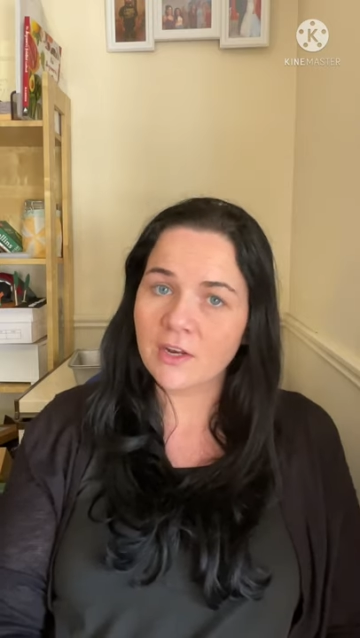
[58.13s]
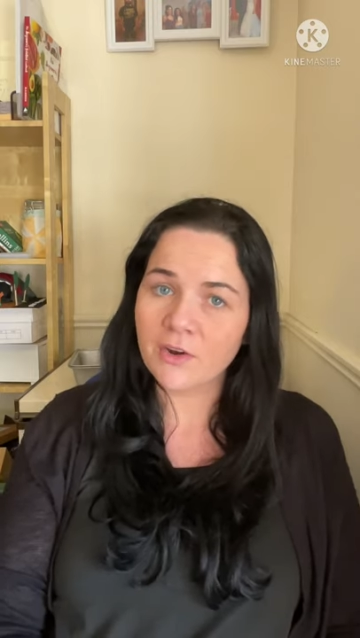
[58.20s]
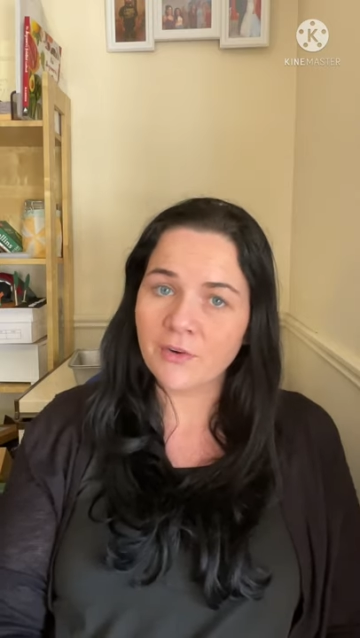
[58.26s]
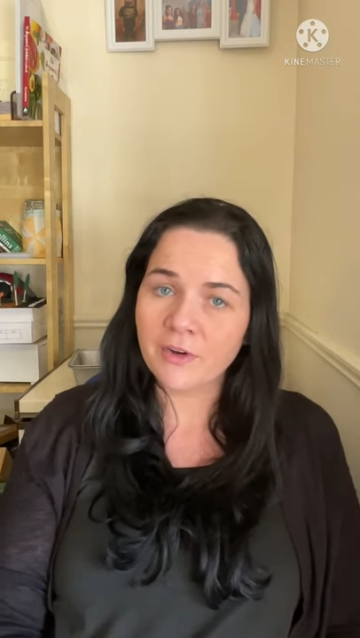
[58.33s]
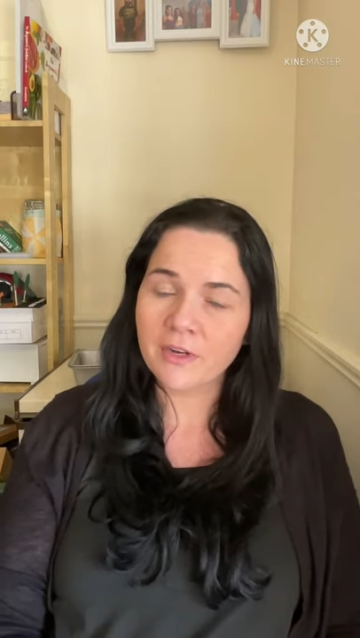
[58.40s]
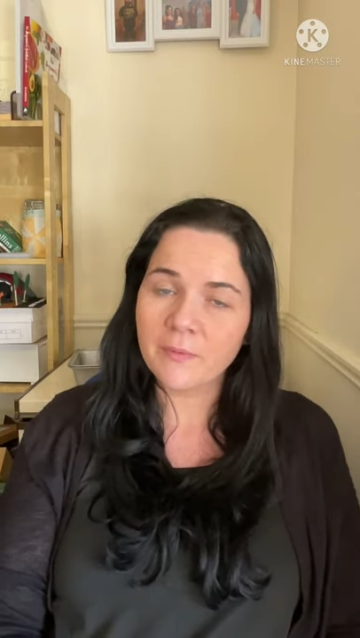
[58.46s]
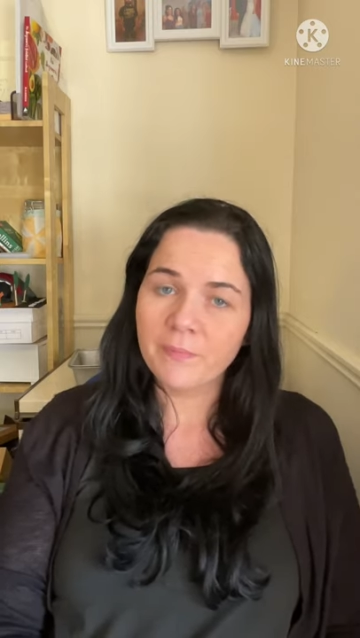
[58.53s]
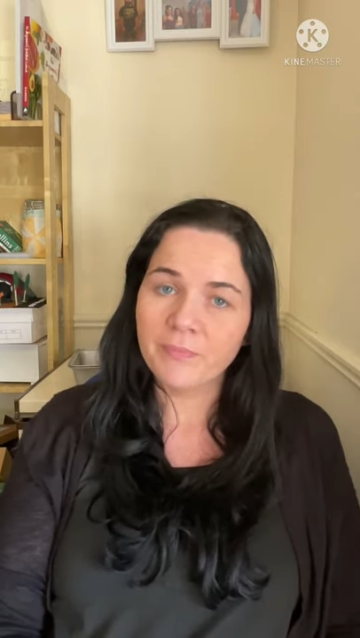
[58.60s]

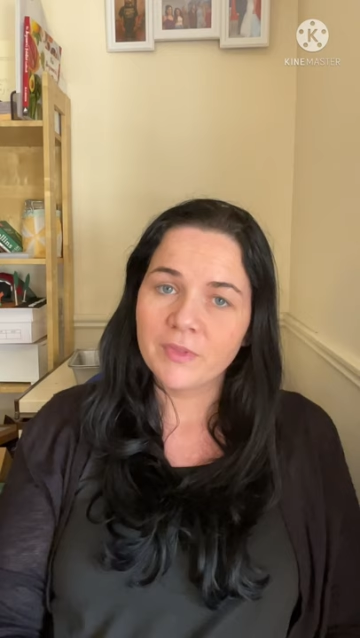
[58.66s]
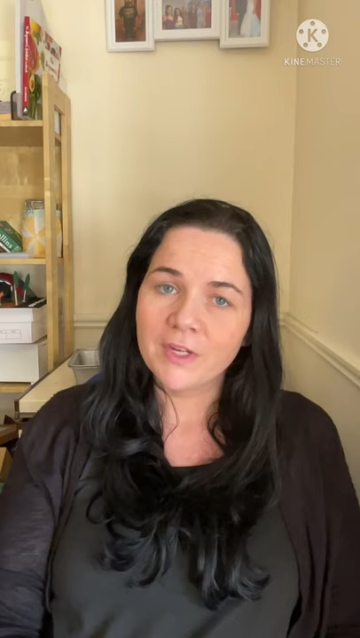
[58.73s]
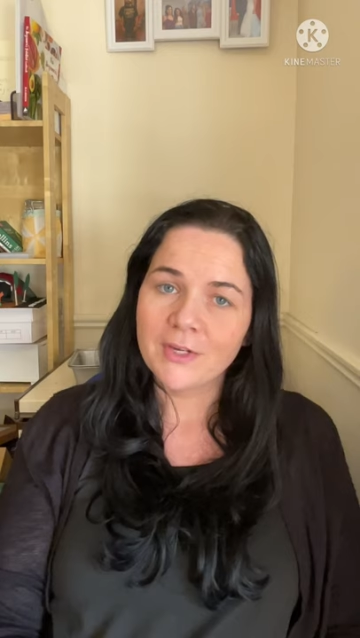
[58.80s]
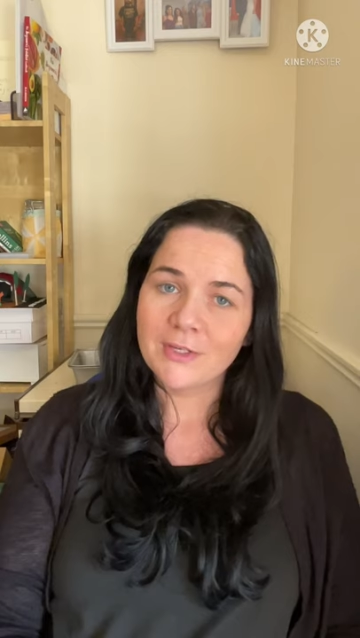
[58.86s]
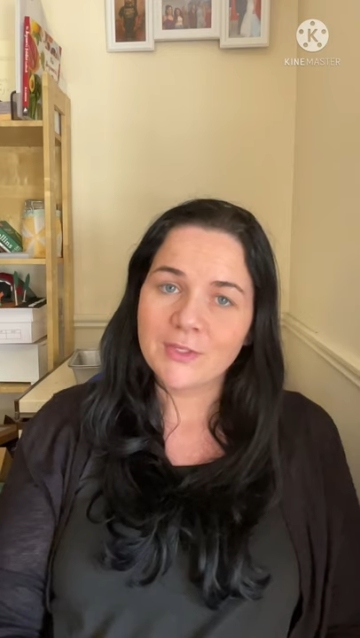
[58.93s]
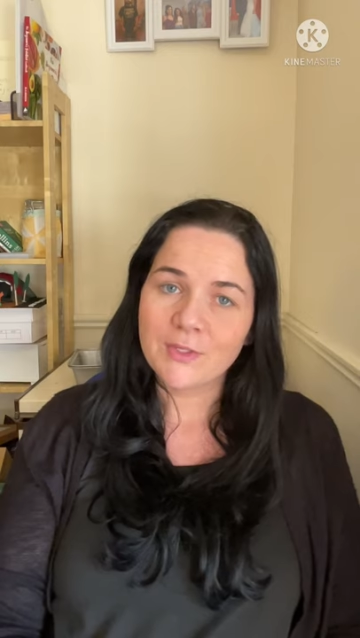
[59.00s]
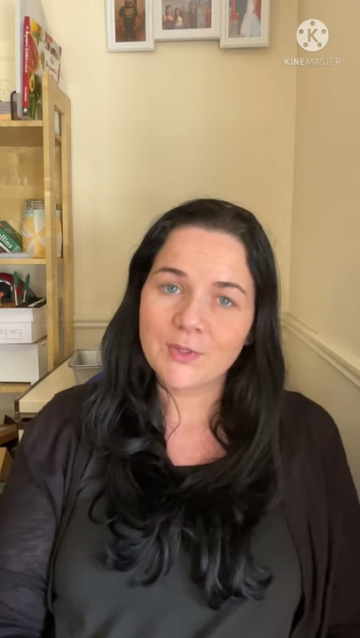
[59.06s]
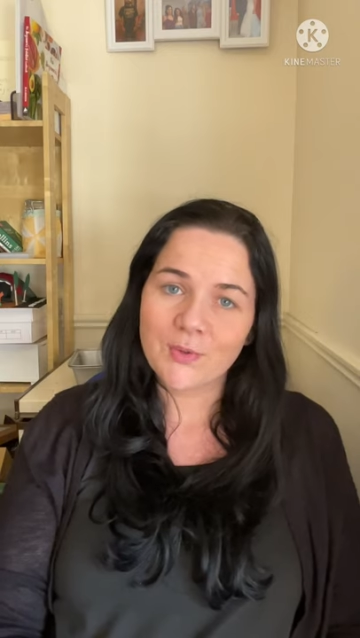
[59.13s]
learning,
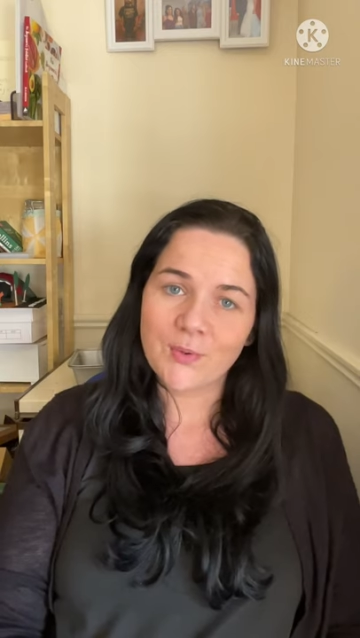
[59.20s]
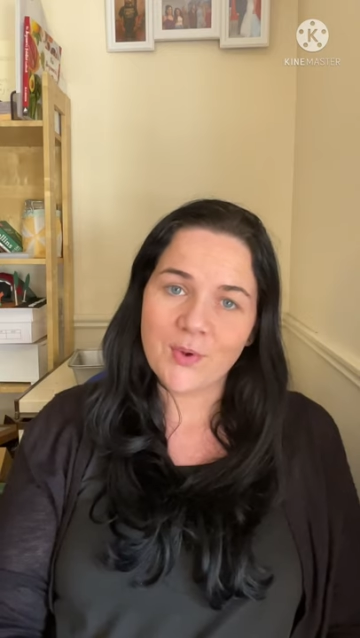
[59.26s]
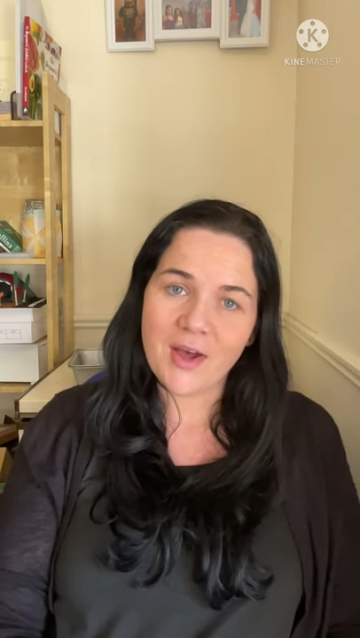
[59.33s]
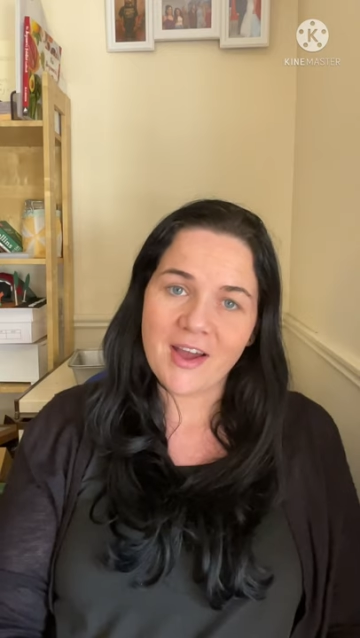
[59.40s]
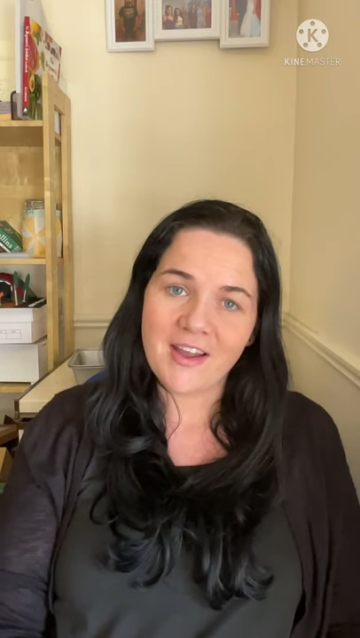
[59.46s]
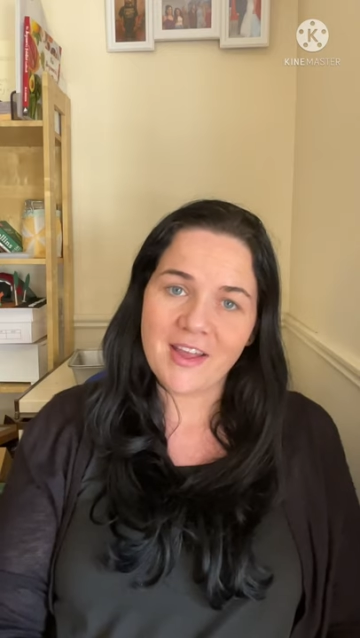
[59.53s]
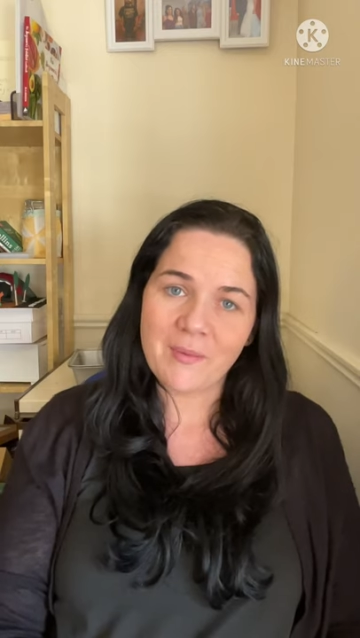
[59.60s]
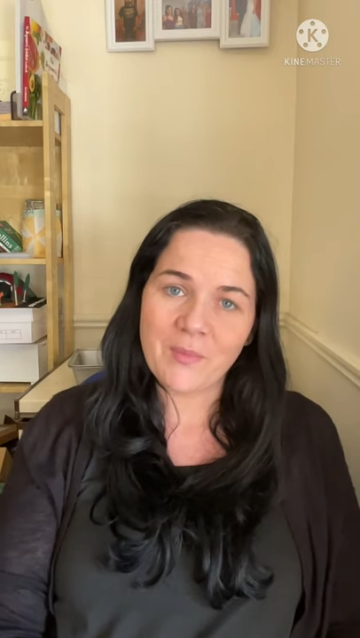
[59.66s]
so
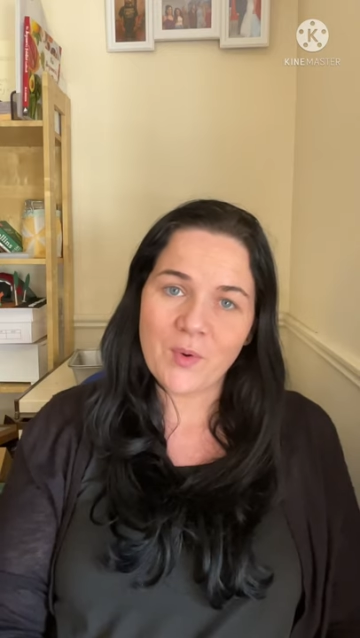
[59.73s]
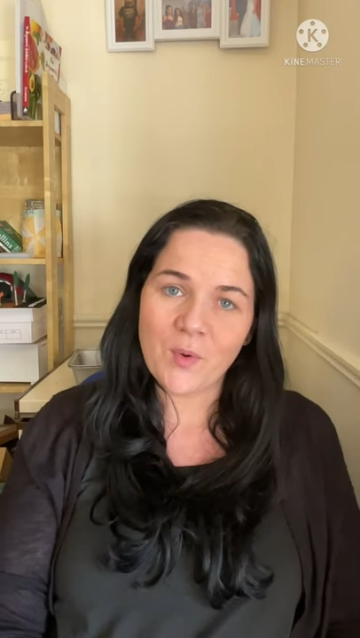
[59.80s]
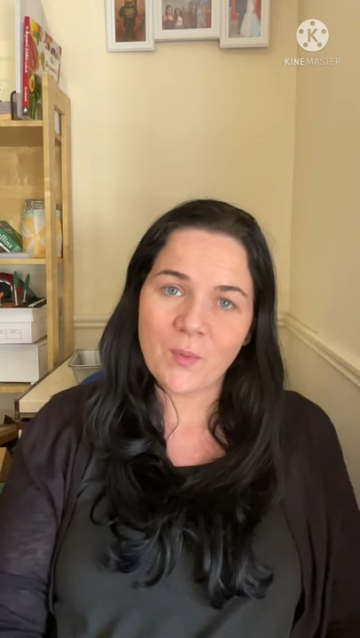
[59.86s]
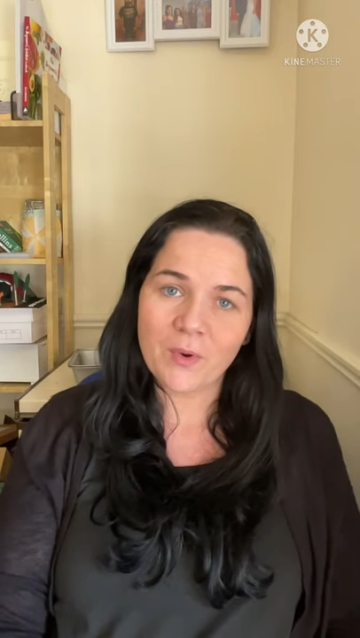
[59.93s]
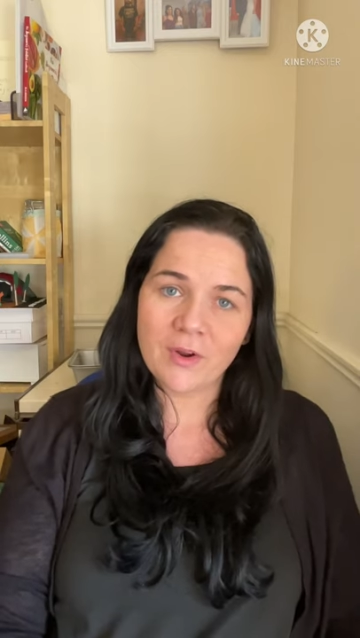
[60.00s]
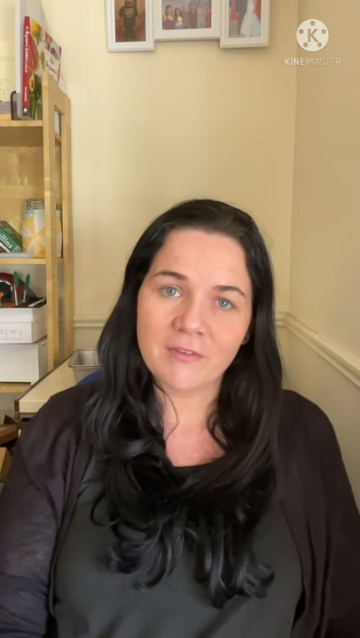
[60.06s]
I am hoping